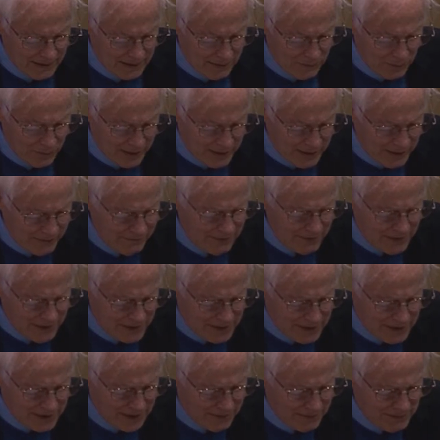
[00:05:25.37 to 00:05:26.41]
whatever the
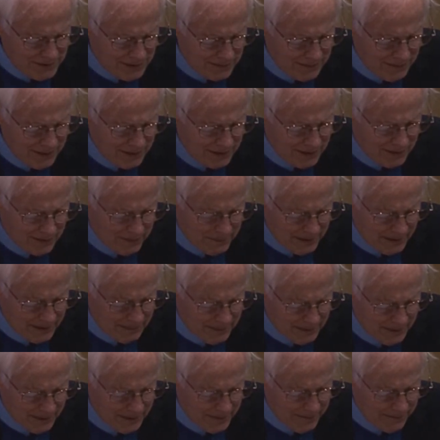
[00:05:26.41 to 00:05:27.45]
subject matter may
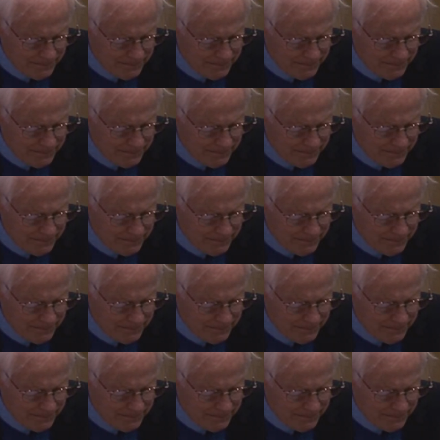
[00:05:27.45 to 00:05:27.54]
be,